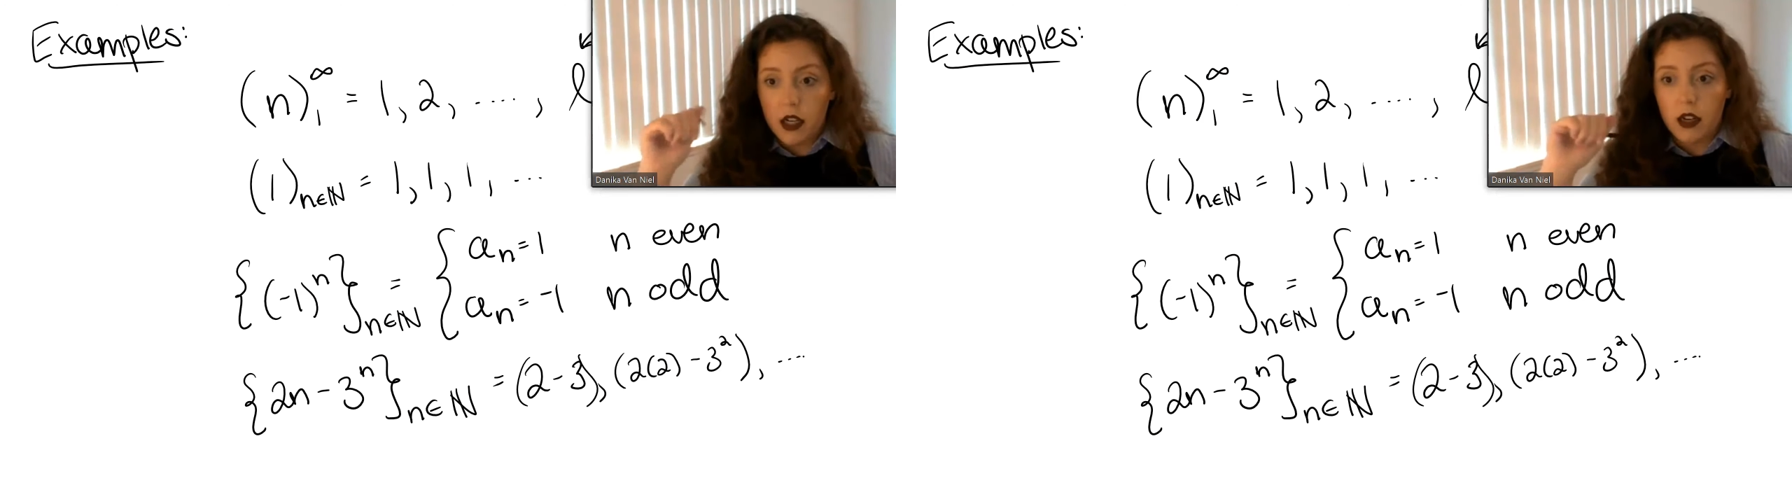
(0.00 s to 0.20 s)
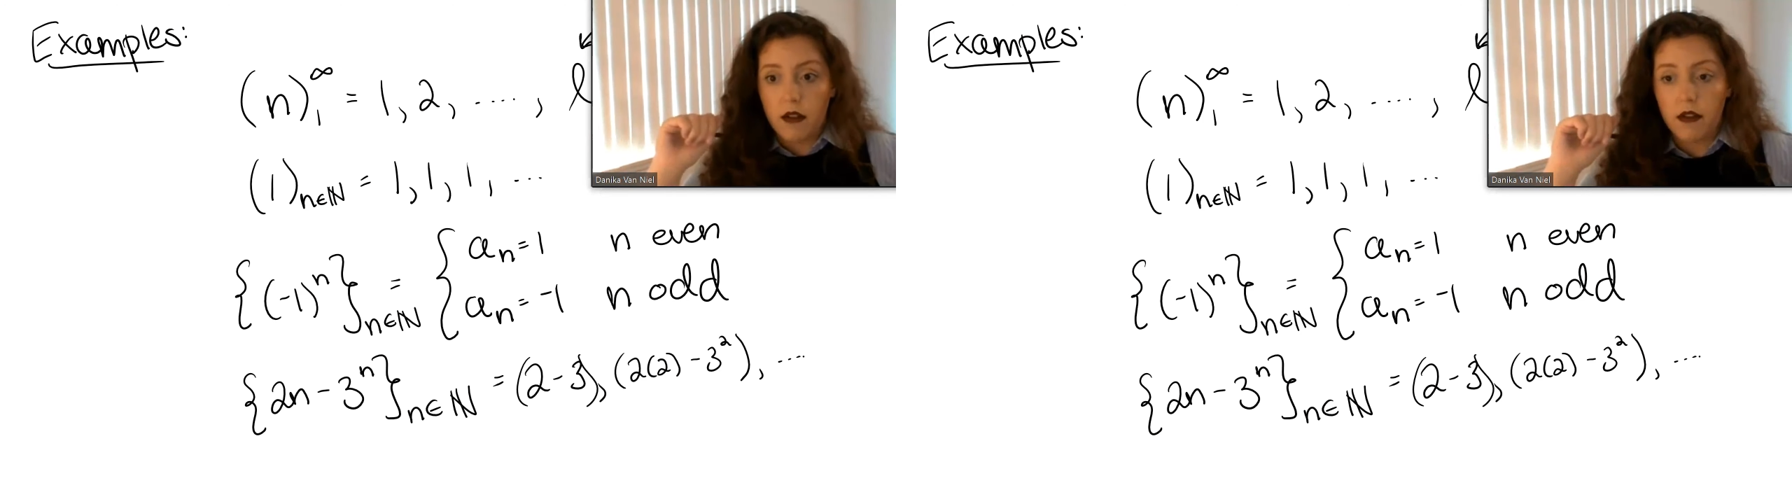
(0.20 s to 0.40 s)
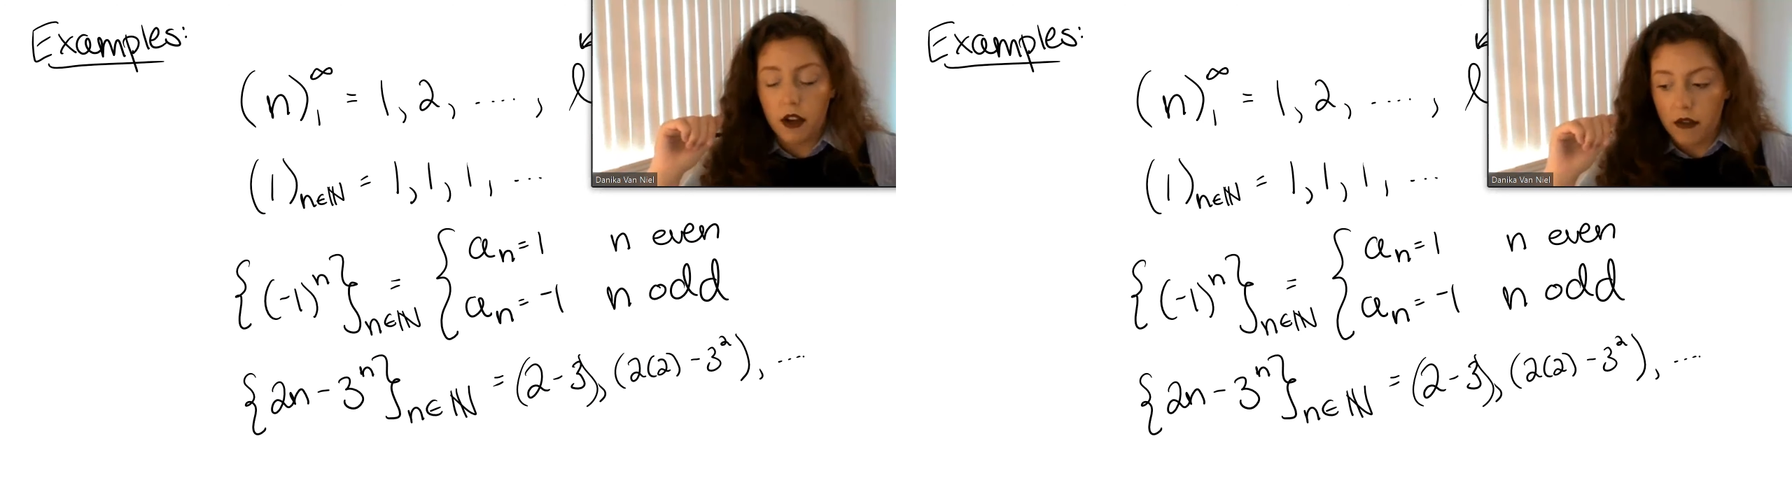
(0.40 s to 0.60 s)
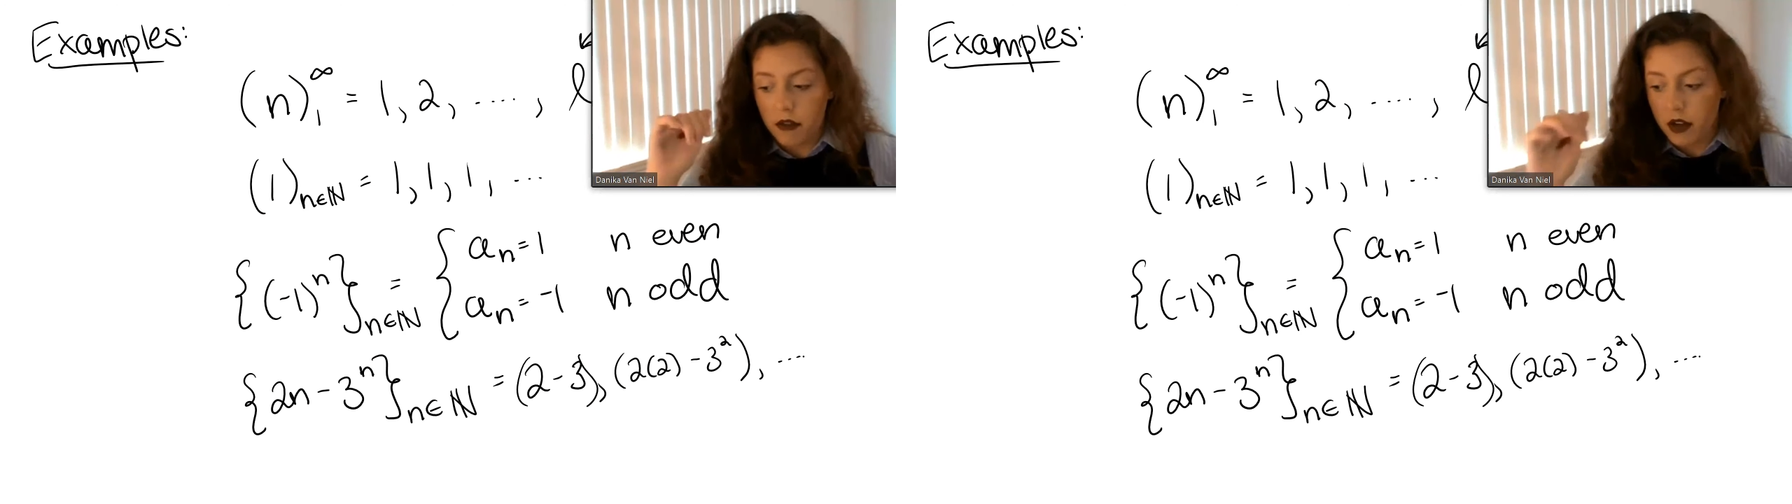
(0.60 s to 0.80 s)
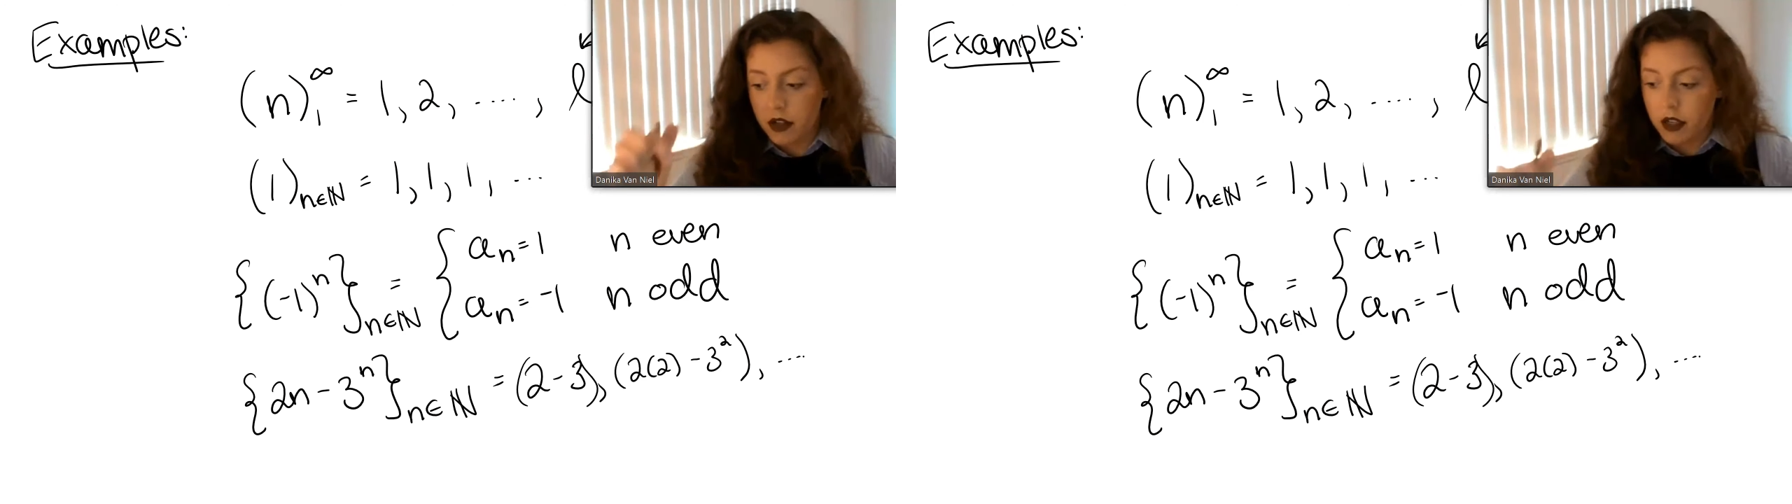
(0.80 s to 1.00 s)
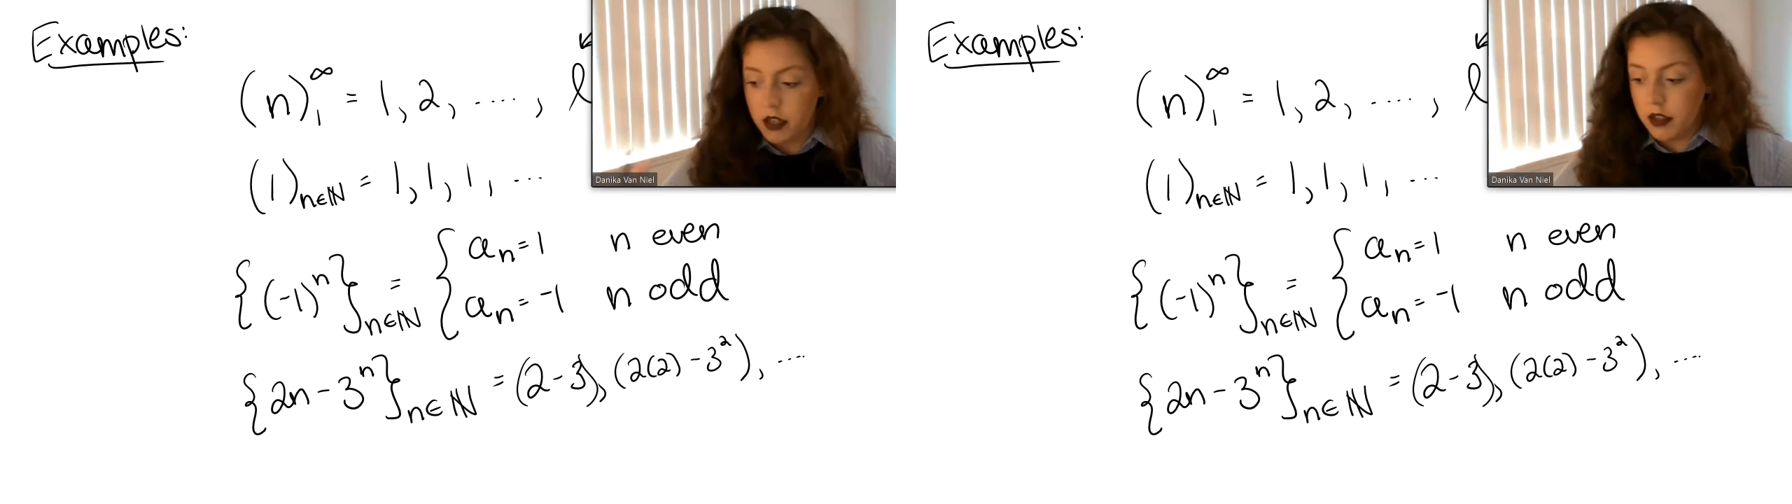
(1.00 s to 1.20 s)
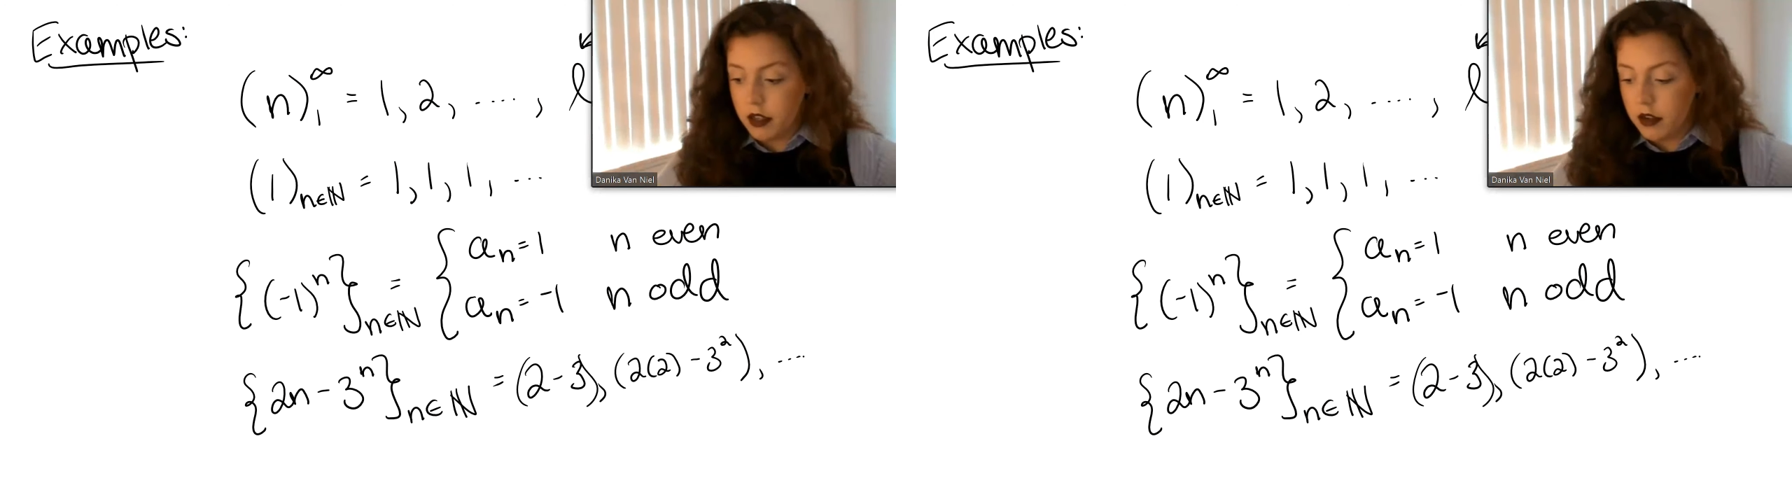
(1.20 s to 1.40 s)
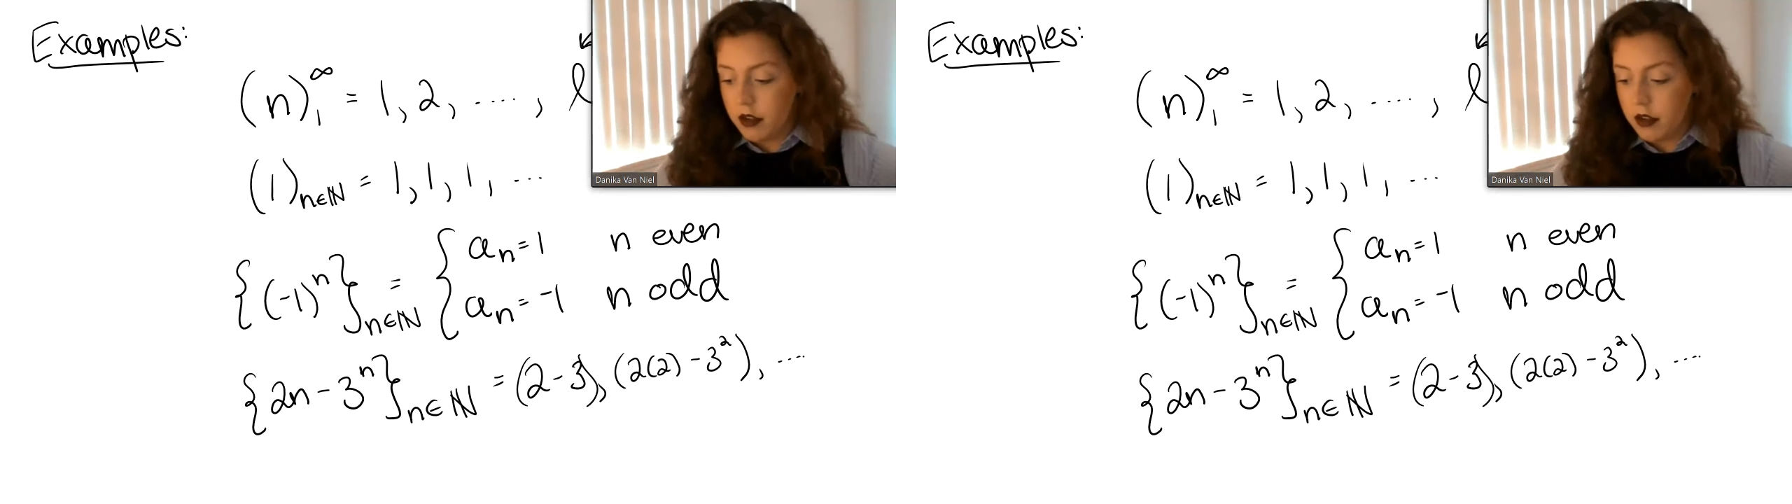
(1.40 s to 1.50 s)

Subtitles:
of converges.